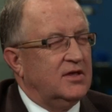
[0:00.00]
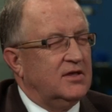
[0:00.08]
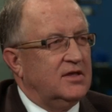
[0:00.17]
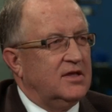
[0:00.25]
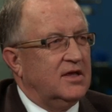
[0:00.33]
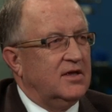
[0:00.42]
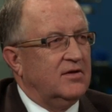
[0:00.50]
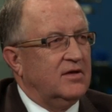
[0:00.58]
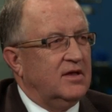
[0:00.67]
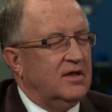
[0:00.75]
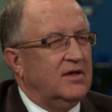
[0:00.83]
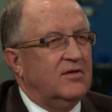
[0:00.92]
that
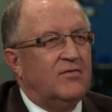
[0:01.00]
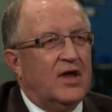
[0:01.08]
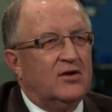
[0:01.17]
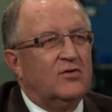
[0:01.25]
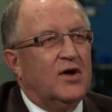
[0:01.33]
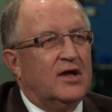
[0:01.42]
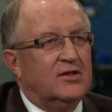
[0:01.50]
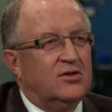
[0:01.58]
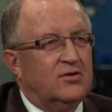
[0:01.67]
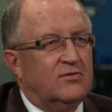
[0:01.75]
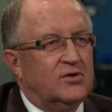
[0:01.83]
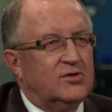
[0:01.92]
Vancouver Island
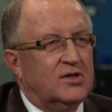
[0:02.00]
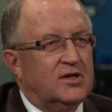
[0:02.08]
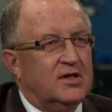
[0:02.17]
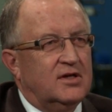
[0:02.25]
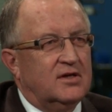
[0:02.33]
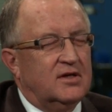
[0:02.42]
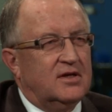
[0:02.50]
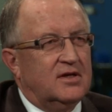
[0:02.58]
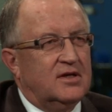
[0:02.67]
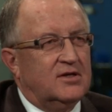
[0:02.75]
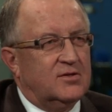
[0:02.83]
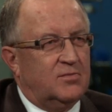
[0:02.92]
University
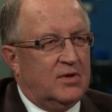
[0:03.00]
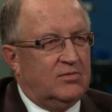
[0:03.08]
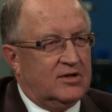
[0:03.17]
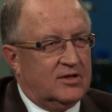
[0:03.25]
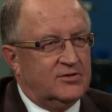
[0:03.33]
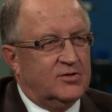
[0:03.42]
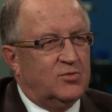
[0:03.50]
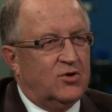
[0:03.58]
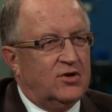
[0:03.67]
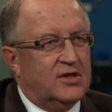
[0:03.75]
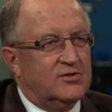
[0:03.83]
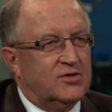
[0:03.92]
is a publicly
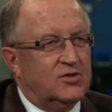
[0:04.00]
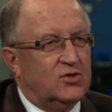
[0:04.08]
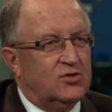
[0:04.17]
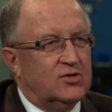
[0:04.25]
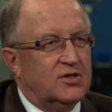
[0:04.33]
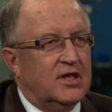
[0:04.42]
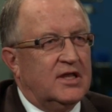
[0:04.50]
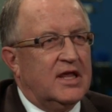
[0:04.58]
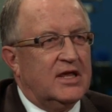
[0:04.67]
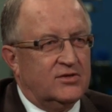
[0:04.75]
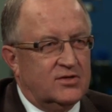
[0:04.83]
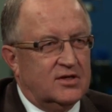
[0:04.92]
supported institution that
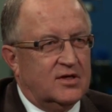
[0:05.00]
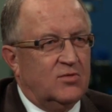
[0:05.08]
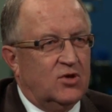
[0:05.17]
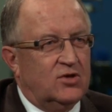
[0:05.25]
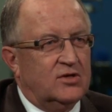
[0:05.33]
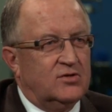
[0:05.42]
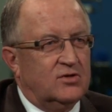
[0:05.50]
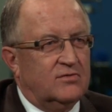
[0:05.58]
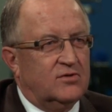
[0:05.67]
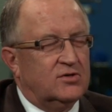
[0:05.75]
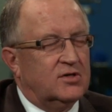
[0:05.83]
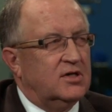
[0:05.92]
is the community's
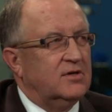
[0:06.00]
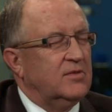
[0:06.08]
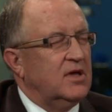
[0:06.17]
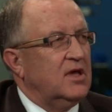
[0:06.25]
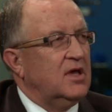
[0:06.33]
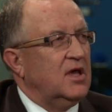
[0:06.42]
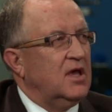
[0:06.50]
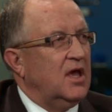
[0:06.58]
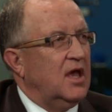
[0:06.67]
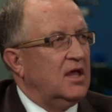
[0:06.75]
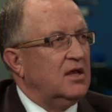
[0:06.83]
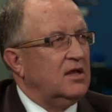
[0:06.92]
university.
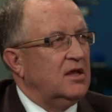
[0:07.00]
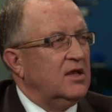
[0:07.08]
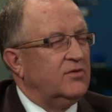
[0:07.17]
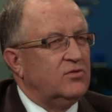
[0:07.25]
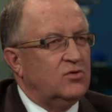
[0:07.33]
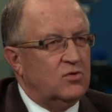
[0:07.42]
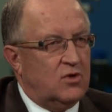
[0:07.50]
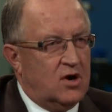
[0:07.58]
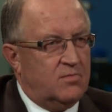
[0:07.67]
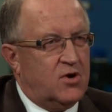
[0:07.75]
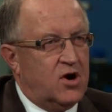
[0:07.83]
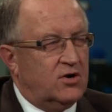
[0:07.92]
And it's through our
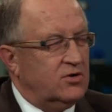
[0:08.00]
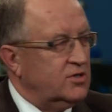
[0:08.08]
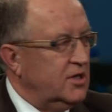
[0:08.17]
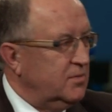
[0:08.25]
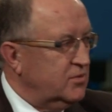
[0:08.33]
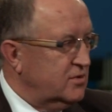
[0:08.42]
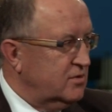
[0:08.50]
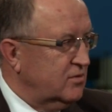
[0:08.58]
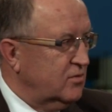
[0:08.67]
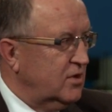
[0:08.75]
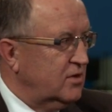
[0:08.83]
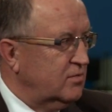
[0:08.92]
partnerships
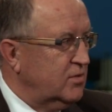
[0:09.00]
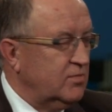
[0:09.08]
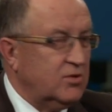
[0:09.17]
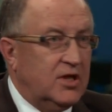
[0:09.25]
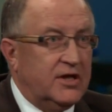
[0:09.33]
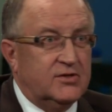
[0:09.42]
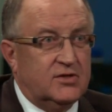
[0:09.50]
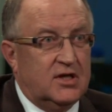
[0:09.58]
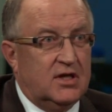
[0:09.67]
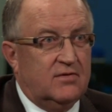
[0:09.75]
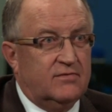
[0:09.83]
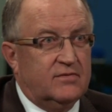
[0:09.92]
with people like
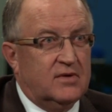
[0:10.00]
Steve